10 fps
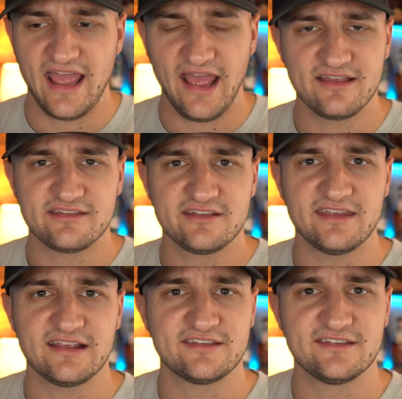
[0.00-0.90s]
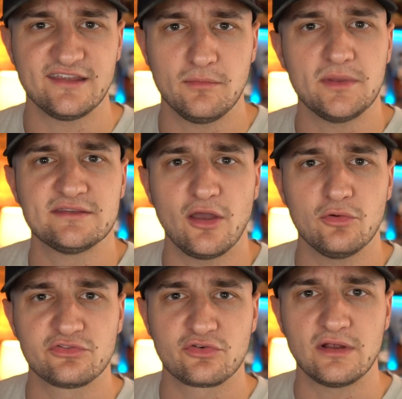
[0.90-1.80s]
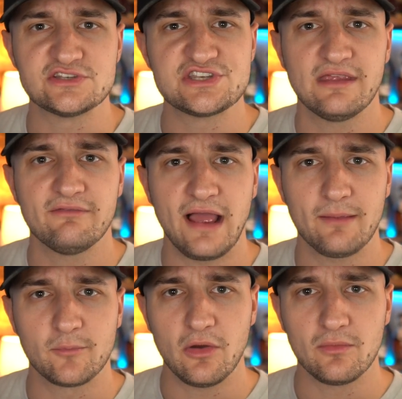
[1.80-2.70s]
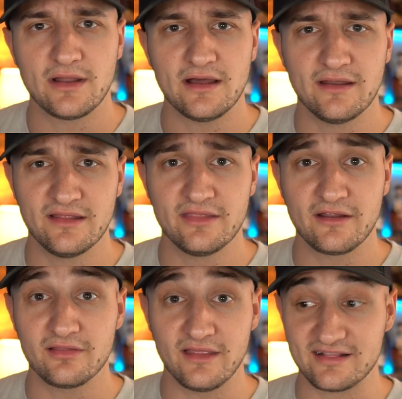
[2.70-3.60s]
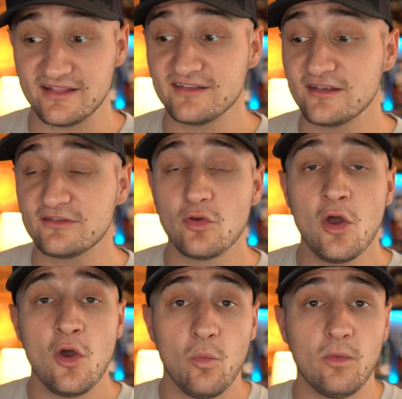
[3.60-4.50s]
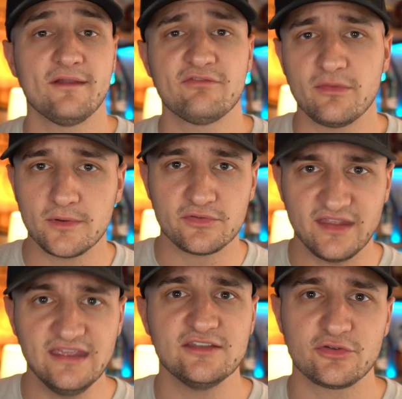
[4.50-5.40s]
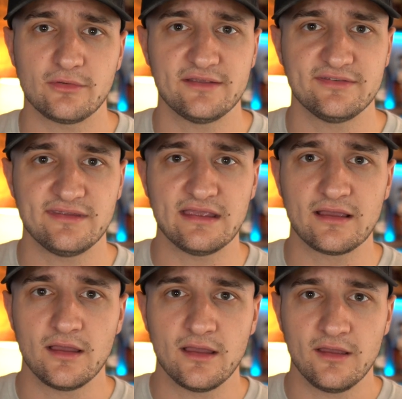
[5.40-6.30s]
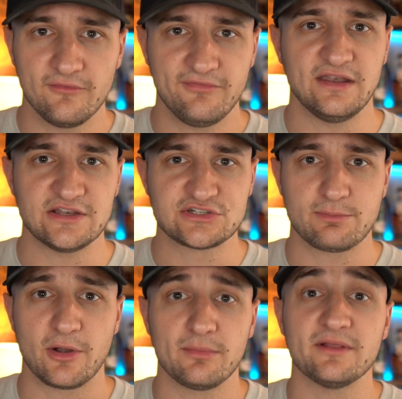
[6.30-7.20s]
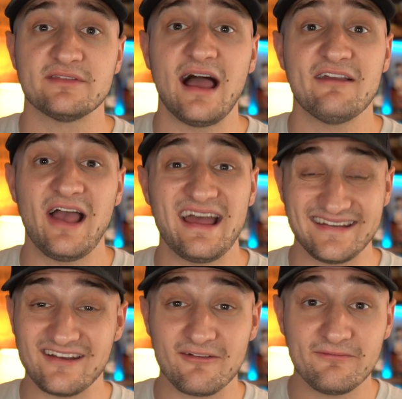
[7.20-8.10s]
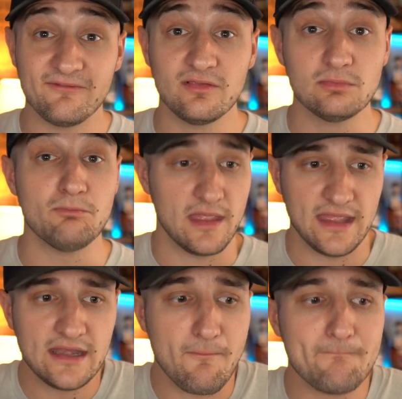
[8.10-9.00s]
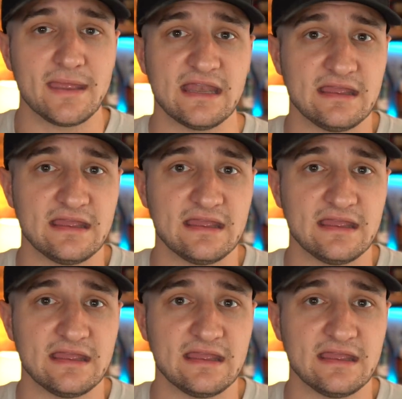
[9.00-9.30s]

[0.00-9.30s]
It has this like cinnamon toast crunchy vibe going on in there. Like this is one of the most interesting finished bourbons I've had in a minute.